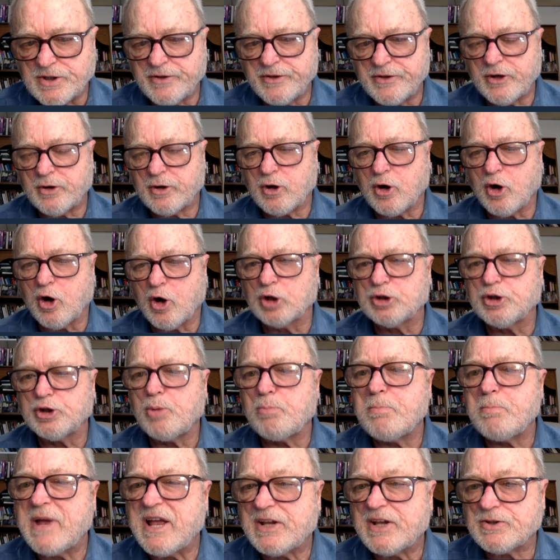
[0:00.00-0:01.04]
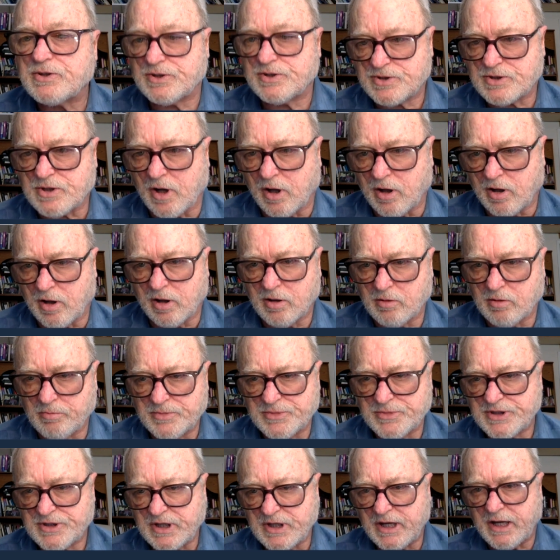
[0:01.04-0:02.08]
They're called lament
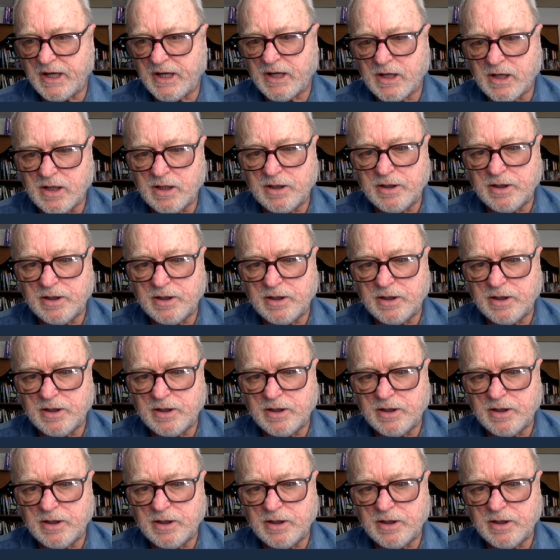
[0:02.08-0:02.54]
psalms, and